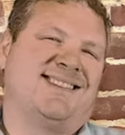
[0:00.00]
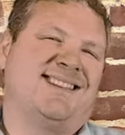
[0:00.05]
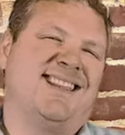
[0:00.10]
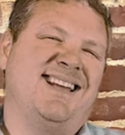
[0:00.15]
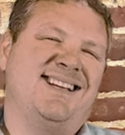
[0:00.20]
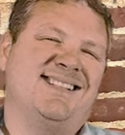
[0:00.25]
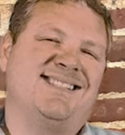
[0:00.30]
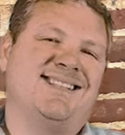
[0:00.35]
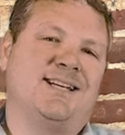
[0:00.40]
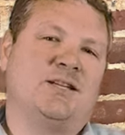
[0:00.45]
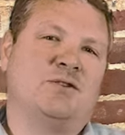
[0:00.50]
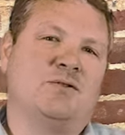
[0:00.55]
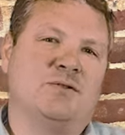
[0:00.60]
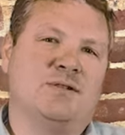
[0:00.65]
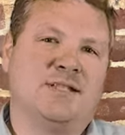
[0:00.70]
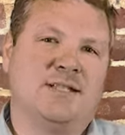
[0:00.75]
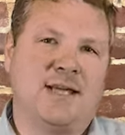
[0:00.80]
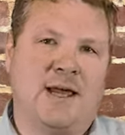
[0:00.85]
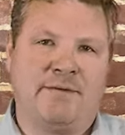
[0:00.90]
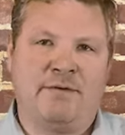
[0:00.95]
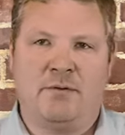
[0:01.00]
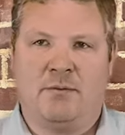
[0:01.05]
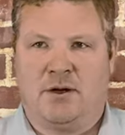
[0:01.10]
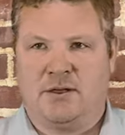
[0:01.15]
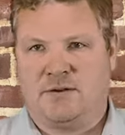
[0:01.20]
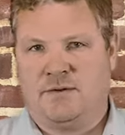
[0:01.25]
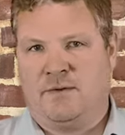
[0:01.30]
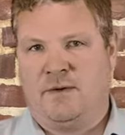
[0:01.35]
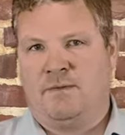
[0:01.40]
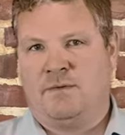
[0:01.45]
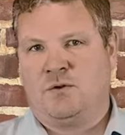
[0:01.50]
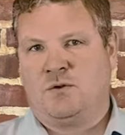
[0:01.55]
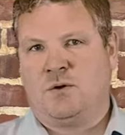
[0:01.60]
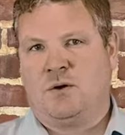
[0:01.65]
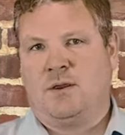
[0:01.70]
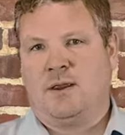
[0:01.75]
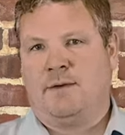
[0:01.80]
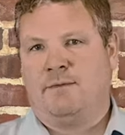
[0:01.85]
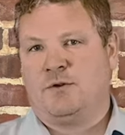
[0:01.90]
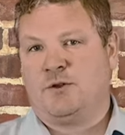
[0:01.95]
Think 6 or 7 months of
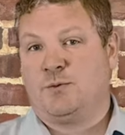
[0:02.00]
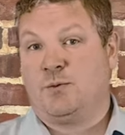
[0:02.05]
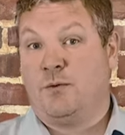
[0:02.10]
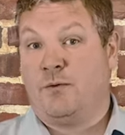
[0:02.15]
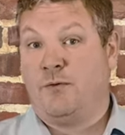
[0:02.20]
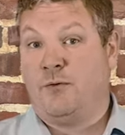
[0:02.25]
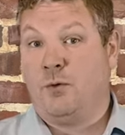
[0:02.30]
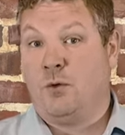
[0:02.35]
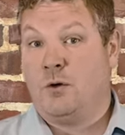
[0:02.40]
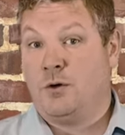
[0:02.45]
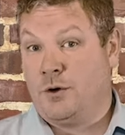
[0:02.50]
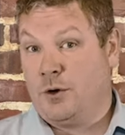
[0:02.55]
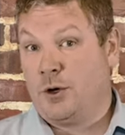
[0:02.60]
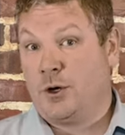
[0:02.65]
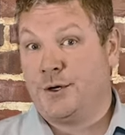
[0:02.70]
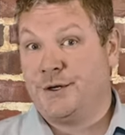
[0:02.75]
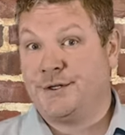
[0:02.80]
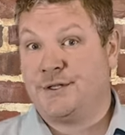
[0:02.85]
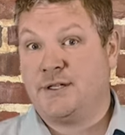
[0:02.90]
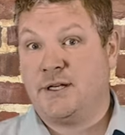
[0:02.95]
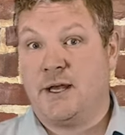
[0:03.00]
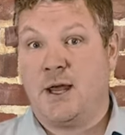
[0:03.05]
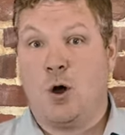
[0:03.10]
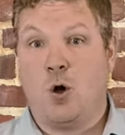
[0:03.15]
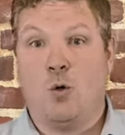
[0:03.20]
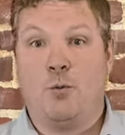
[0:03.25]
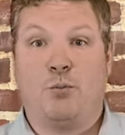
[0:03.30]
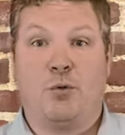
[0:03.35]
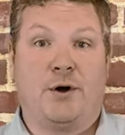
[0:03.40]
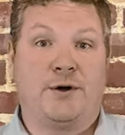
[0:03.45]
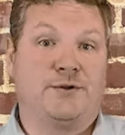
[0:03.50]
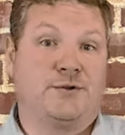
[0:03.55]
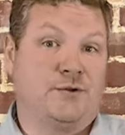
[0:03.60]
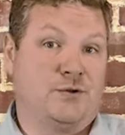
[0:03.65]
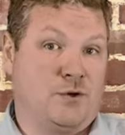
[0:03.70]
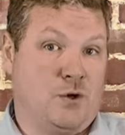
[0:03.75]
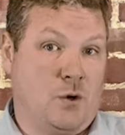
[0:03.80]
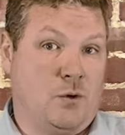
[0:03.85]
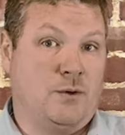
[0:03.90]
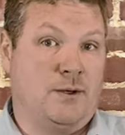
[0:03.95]
inventory levels before you're going to see home
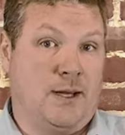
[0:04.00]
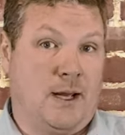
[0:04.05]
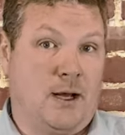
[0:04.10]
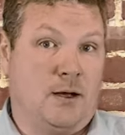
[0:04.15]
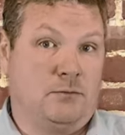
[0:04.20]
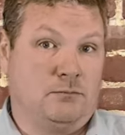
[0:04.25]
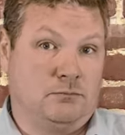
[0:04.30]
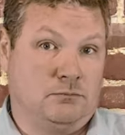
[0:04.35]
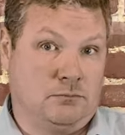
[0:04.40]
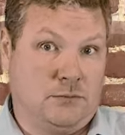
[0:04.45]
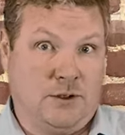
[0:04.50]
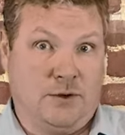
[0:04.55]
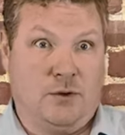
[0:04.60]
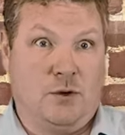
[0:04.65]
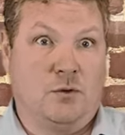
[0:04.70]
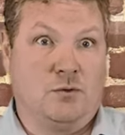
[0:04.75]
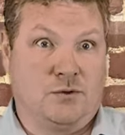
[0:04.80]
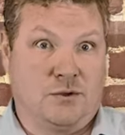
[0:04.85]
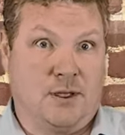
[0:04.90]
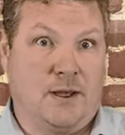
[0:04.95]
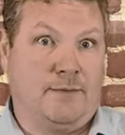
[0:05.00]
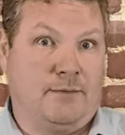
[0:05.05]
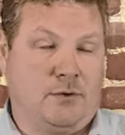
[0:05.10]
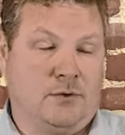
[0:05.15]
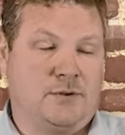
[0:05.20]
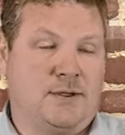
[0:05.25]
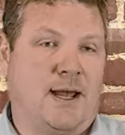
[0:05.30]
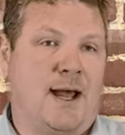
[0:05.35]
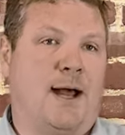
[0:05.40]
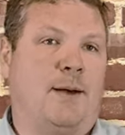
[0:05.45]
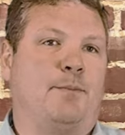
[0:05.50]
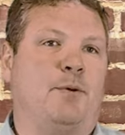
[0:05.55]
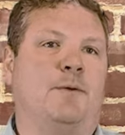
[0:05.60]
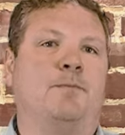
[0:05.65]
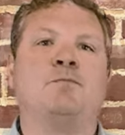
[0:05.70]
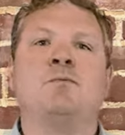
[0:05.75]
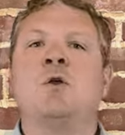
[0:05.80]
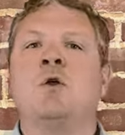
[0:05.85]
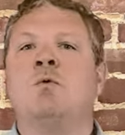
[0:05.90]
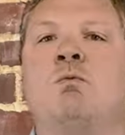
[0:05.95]
prices go down in those levels happen.